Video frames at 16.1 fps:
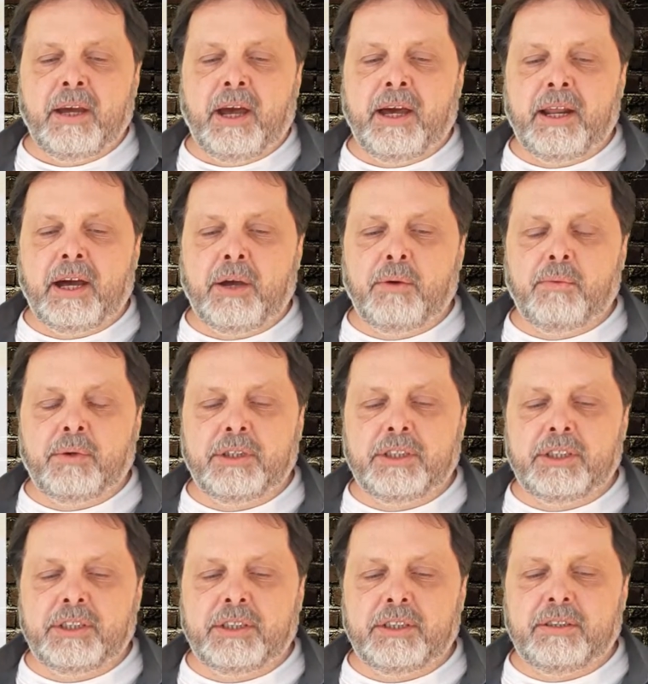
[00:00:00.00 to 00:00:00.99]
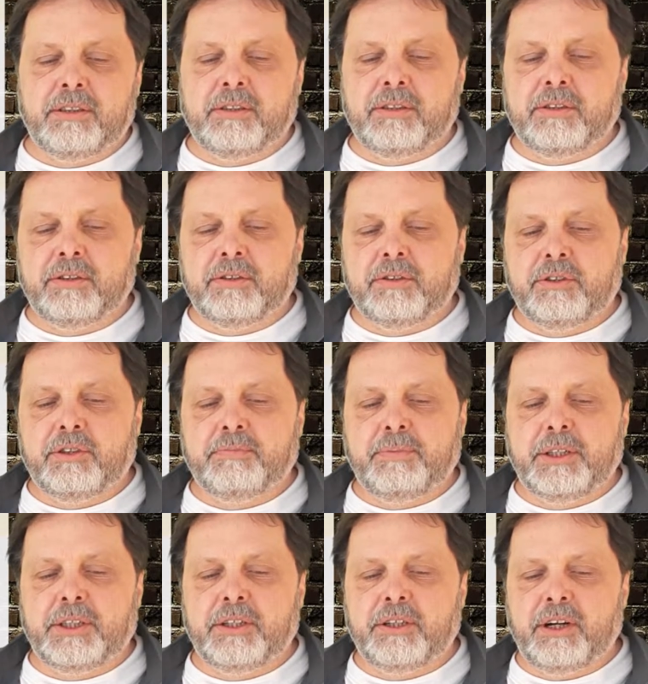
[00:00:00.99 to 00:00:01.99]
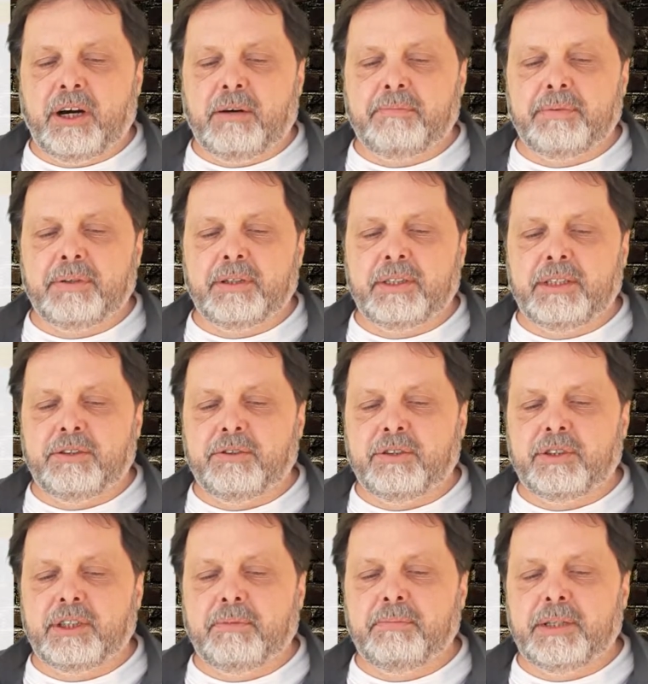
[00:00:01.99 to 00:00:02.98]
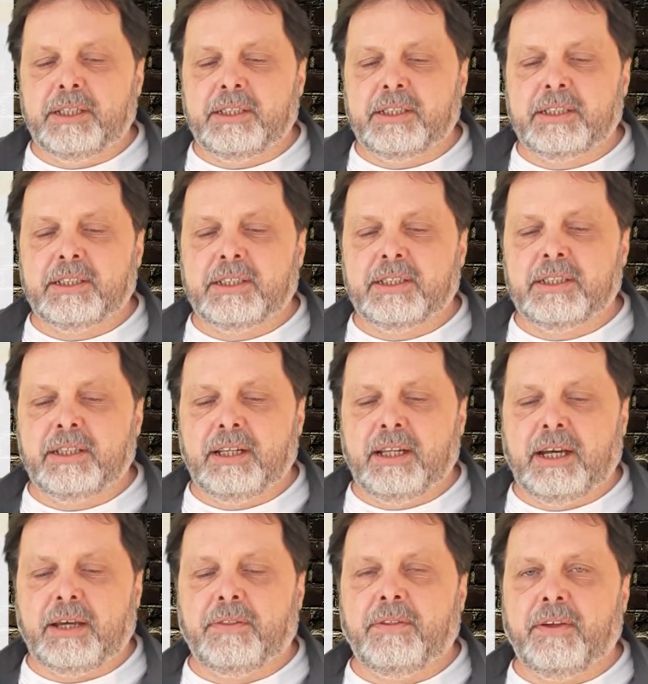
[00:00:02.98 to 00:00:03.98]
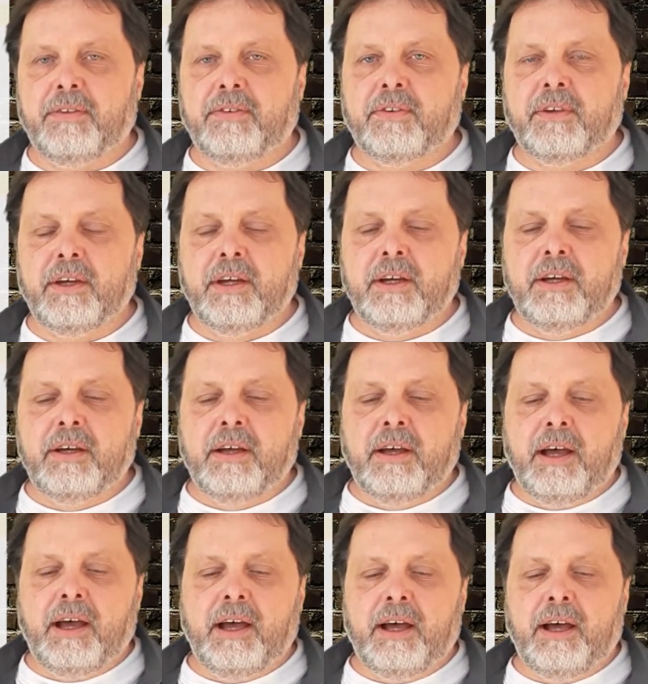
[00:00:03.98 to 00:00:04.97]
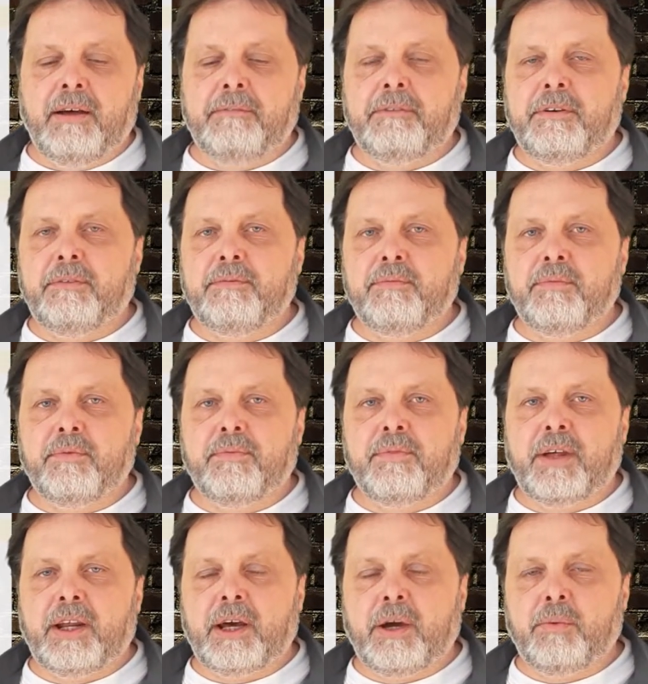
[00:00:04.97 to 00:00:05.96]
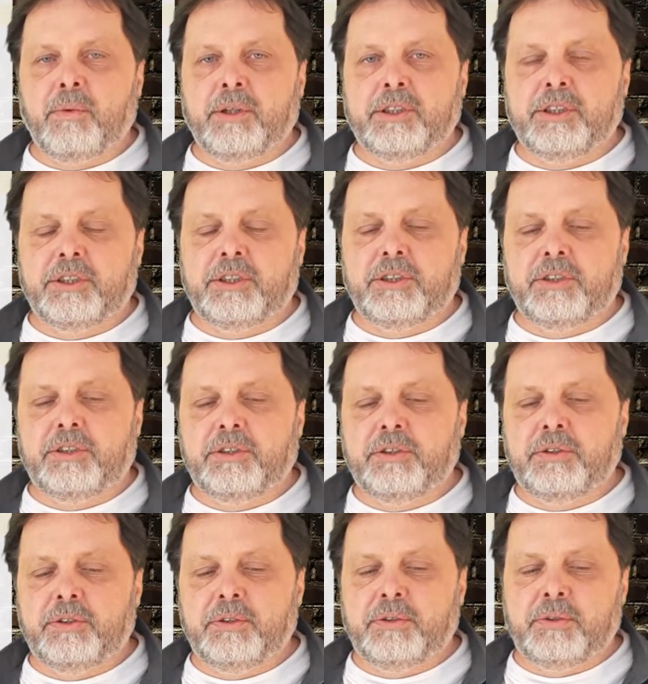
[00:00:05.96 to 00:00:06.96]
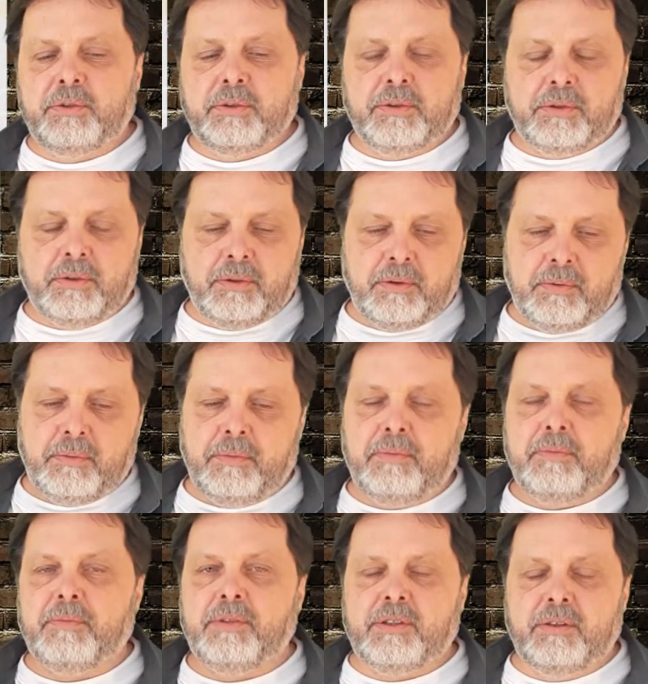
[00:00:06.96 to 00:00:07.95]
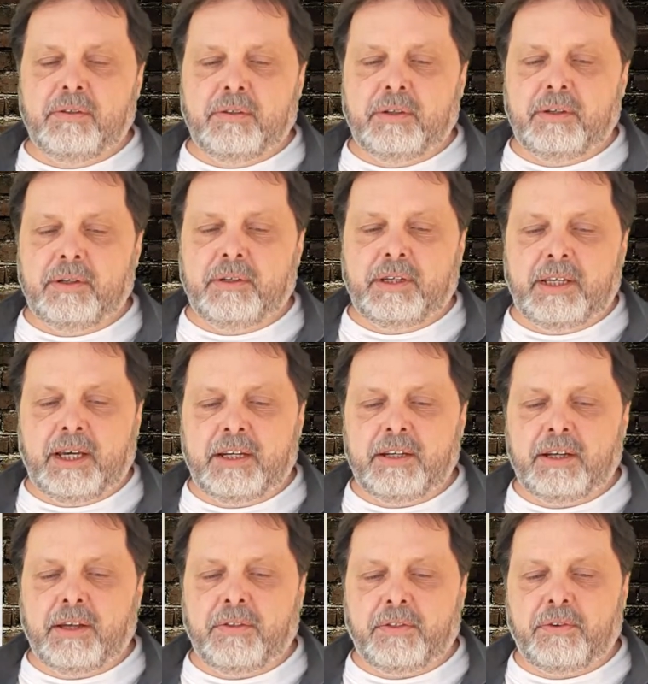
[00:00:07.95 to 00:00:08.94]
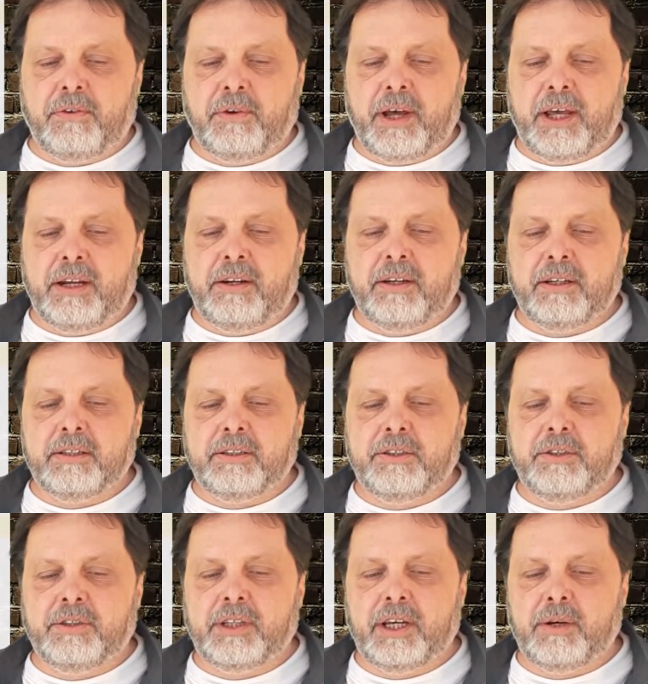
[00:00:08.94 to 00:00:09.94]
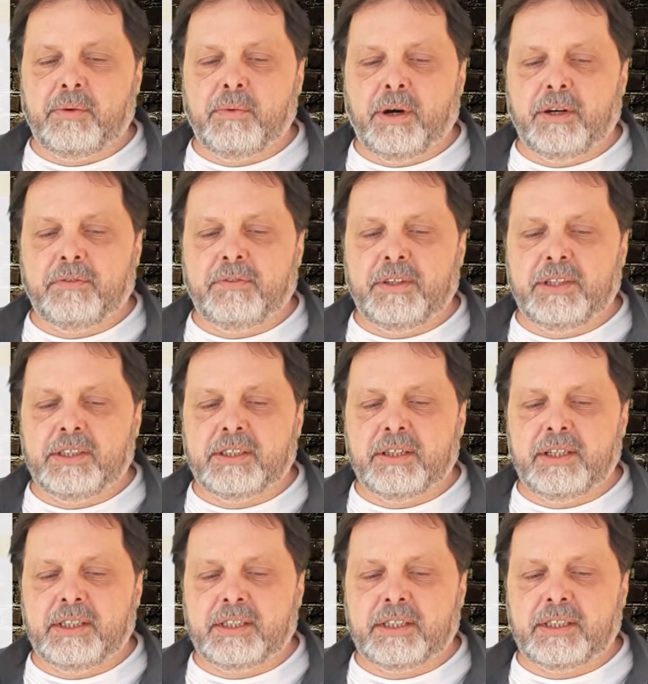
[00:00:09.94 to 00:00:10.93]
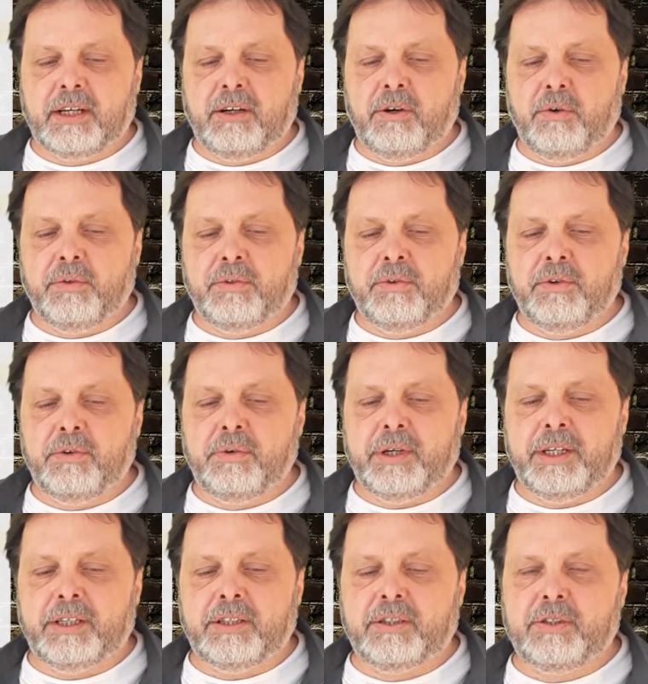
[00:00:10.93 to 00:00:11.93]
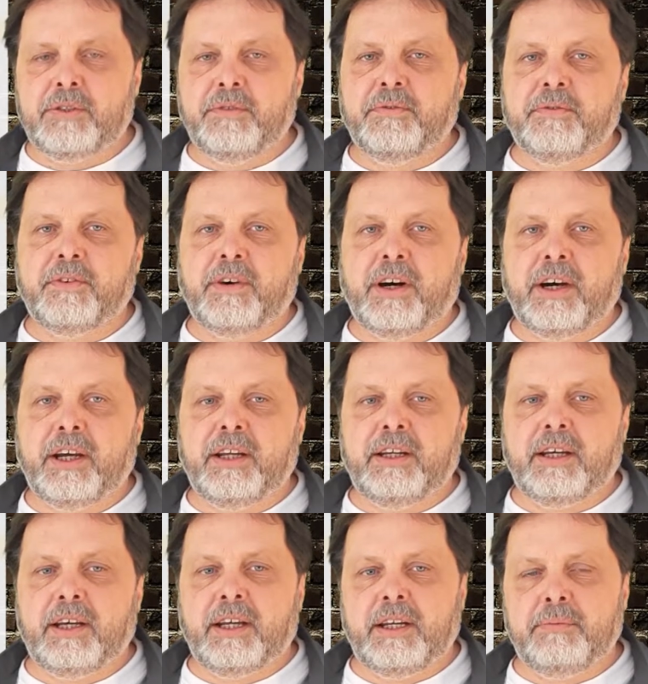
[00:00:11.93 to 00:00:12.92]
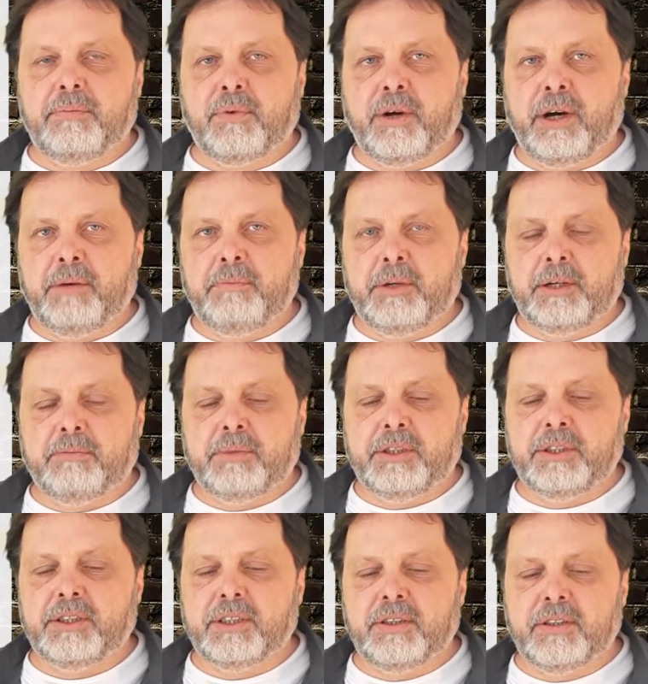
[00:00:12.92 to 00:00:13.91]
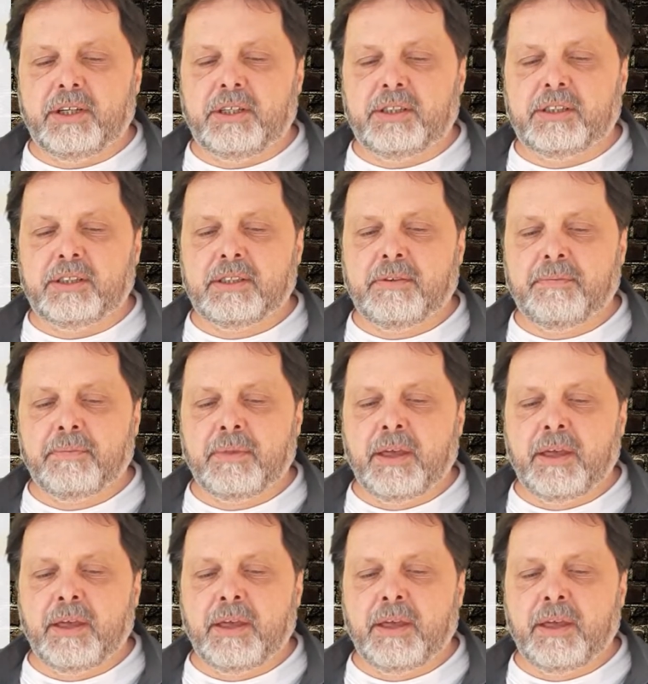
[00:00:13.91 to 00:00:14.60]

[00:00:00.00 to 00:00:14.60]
and I wanted to split it up into sublists like this, and then I wanted to get a thread to take one of these lists and go through it to find any prime numbers in this.